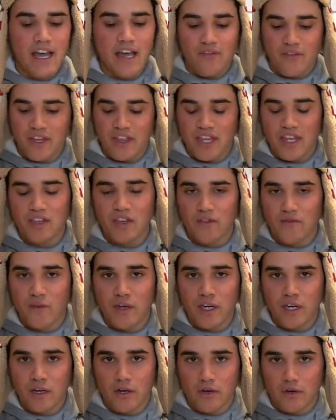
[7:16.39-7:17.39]
If I think they're
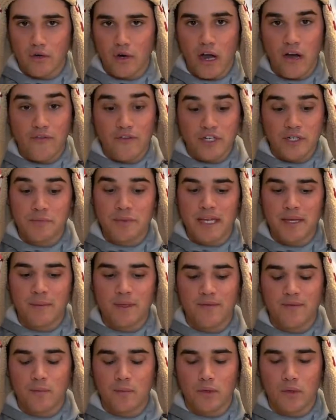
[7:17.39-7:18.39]
feeding on crawfish, maybe
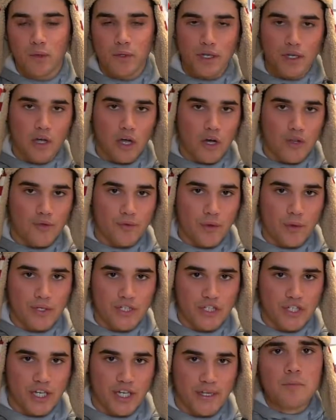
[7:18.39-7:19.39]
even bluegill, I'll throw a
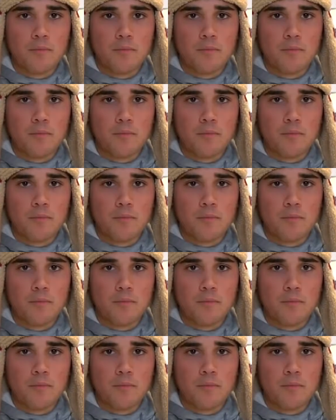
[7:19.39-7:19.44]
jig.